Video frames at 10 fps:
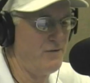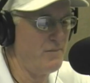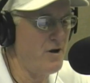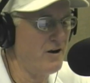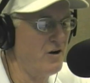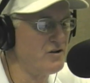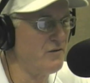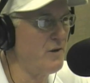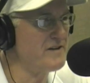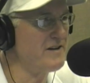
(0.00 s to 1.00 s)
football coach
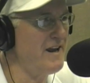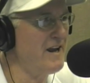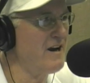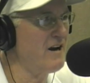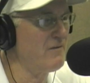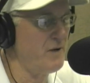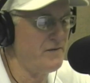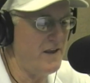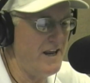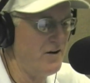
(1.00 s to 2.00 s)
of West Hancock of Britt,
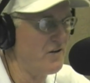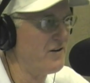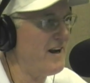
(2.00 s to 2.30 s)
the Eagles,